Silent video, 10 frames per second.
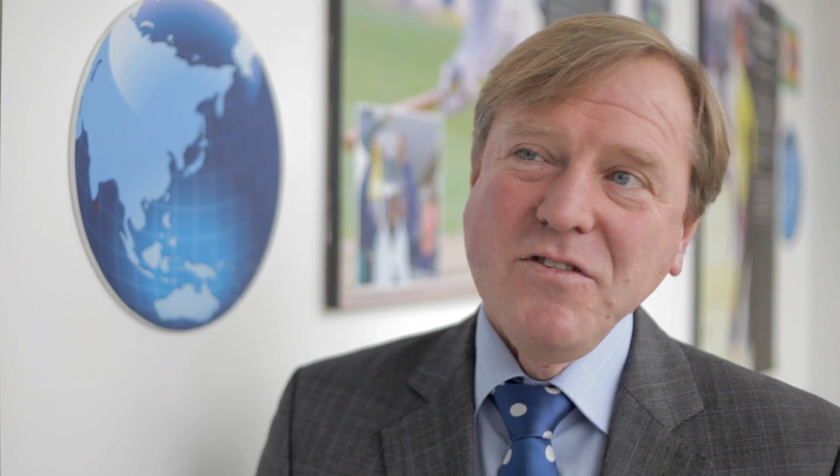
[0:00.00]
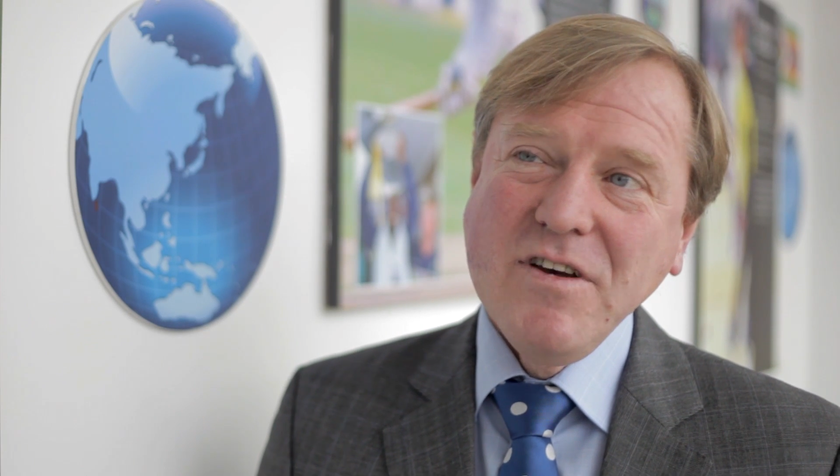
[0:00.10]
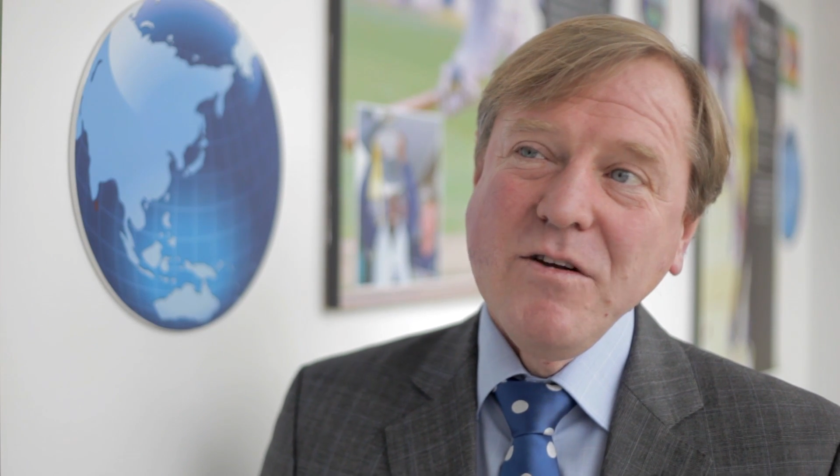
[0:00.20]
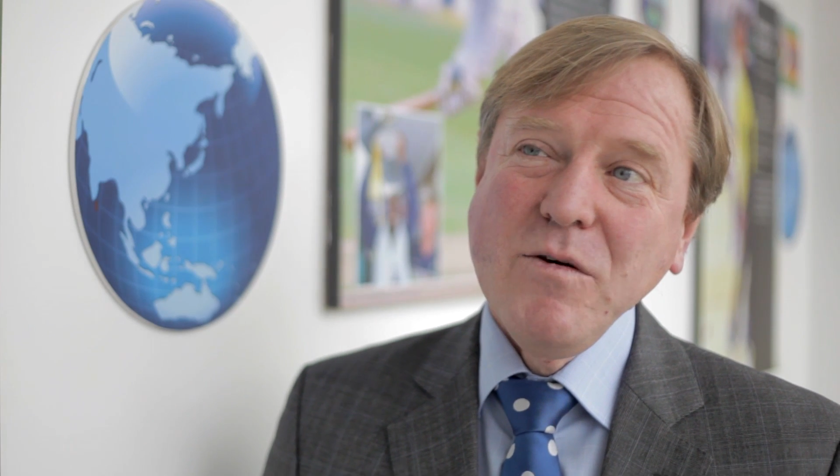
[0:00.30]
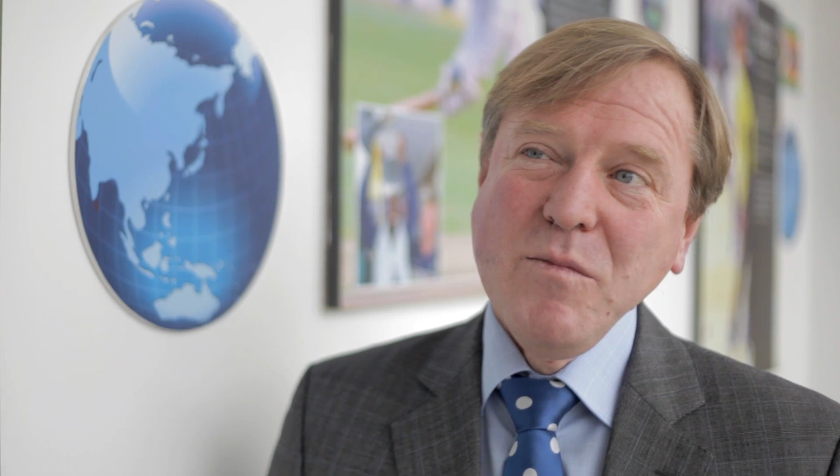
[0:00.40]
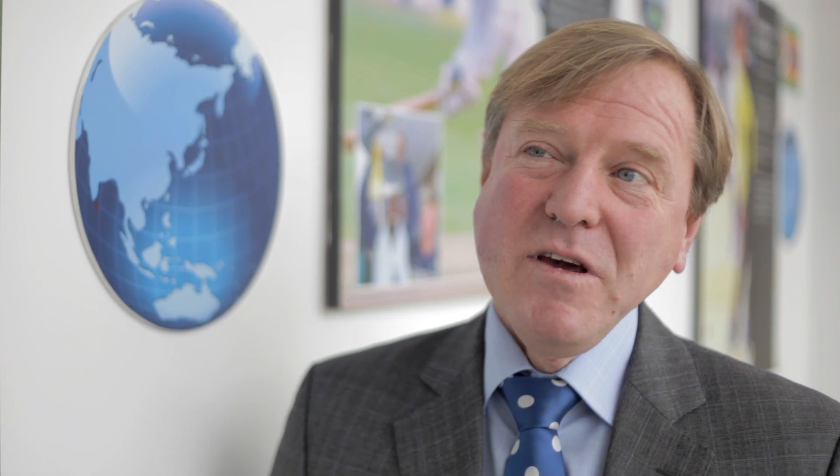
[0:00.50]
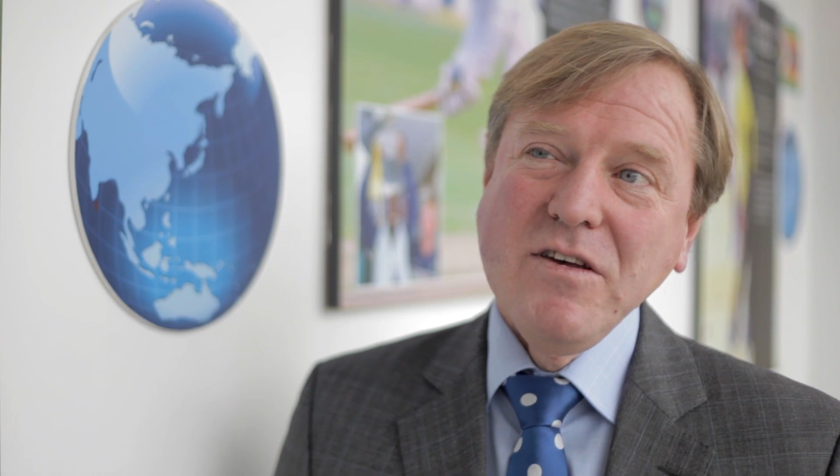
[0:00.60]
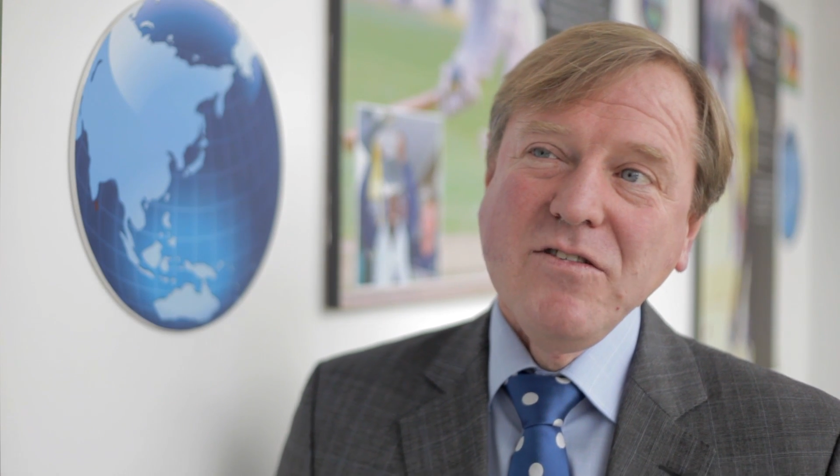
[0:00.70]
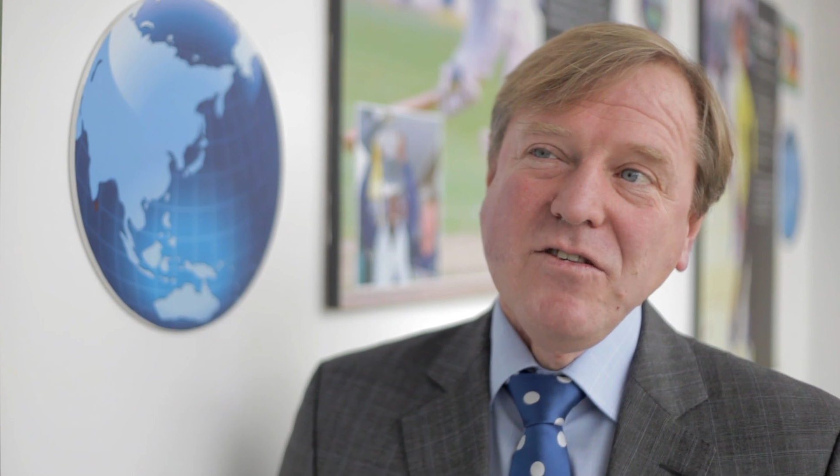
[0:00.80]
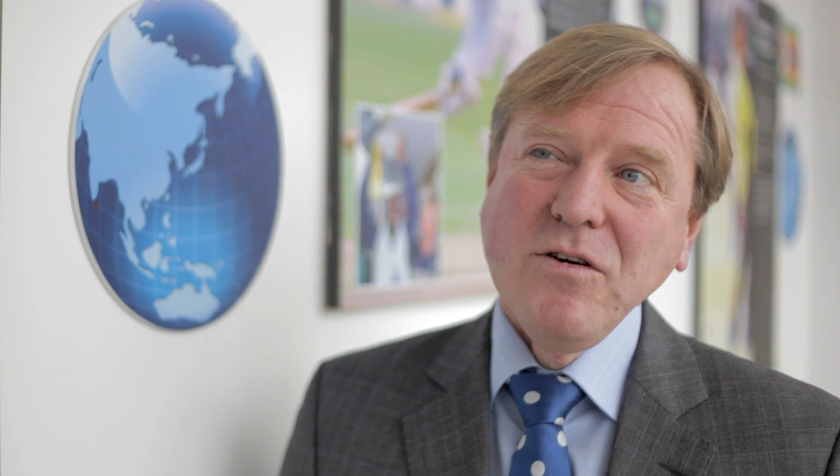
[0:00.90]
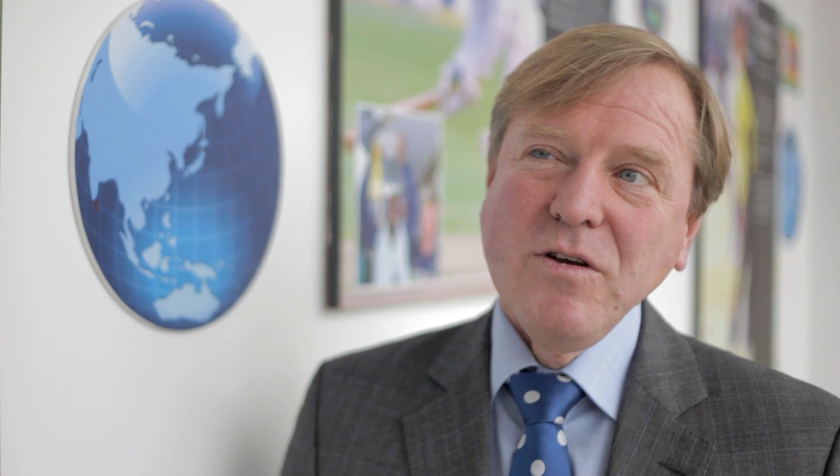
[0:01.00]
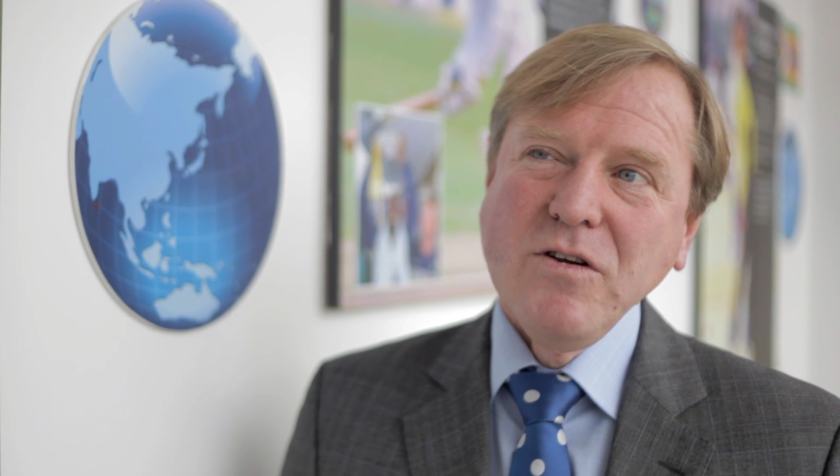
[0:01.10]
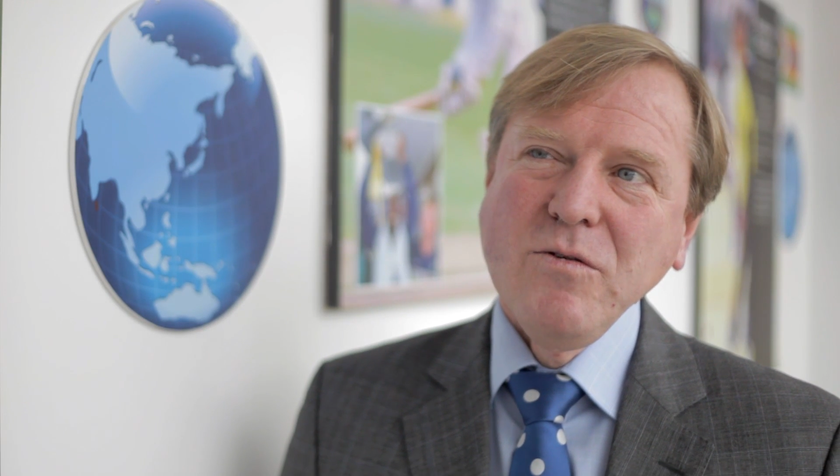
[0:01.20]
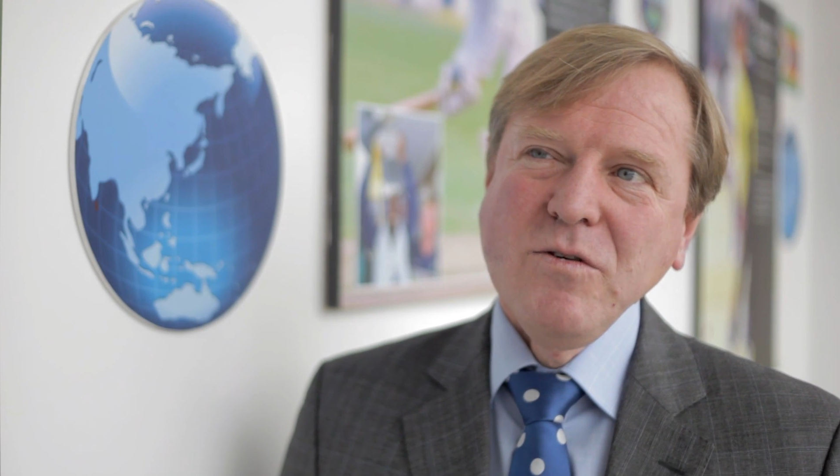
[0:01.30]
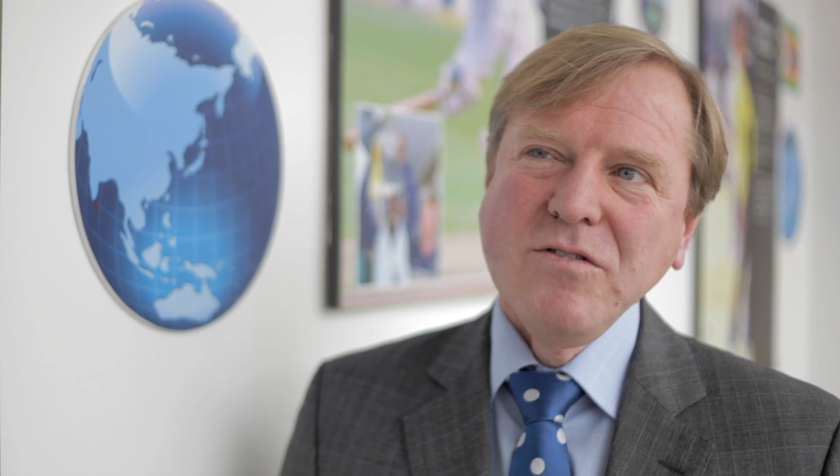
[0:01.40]
shadowing Mickey
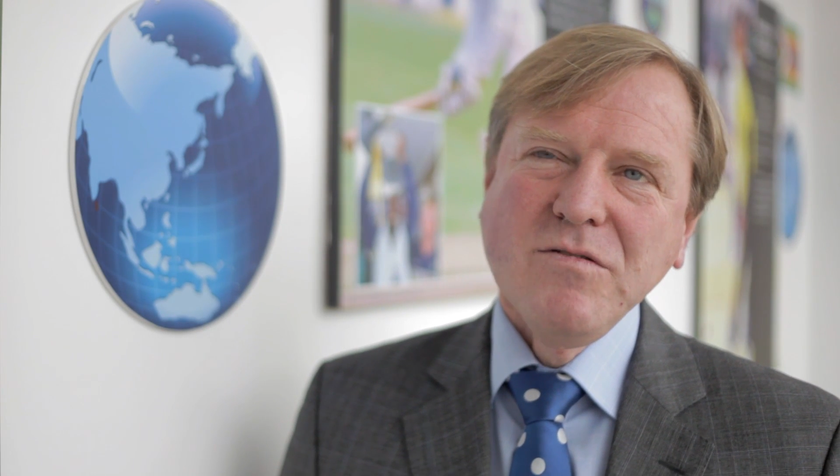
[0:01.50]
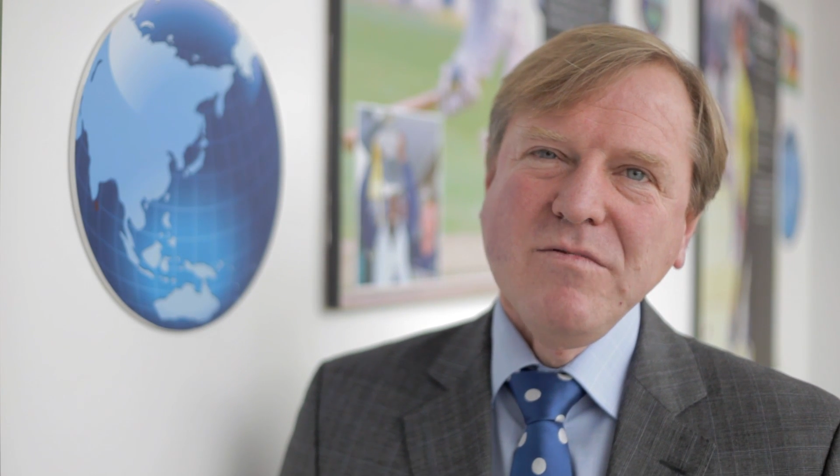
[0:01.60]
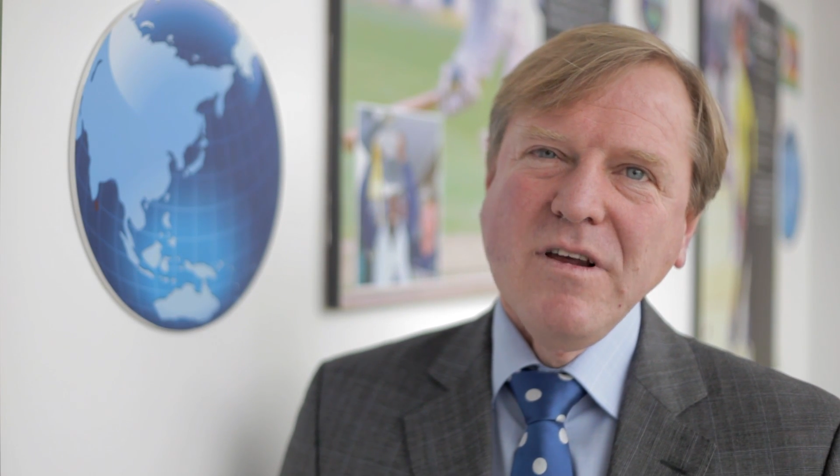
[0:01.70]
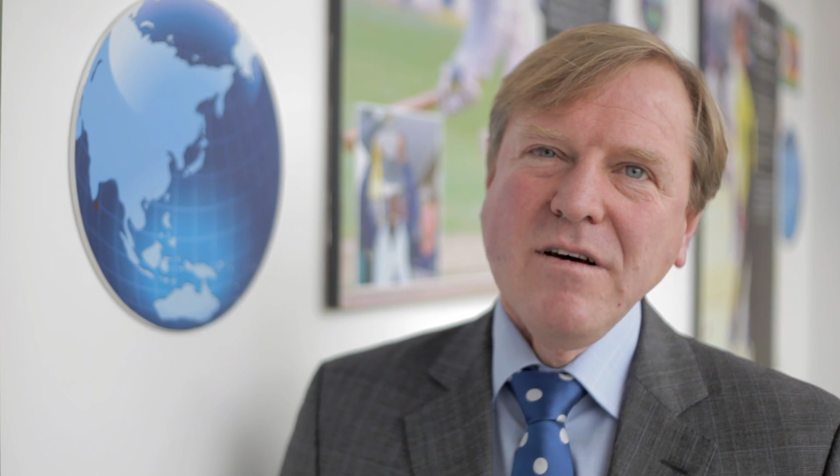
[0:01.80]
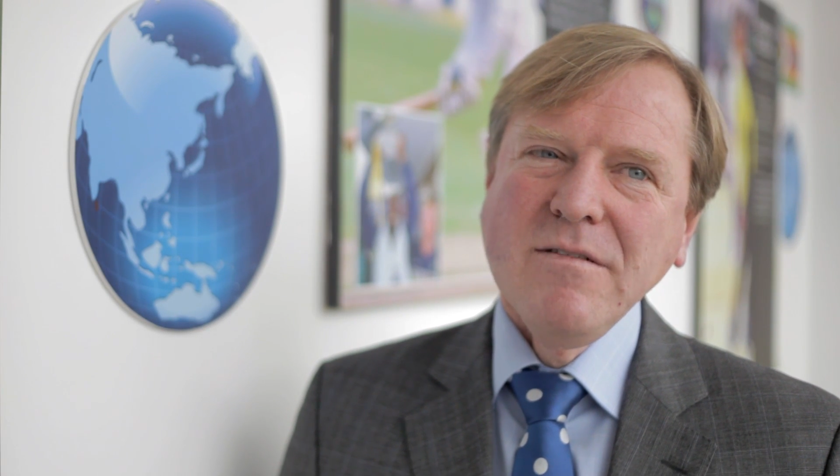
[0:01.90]
Stewart, who was,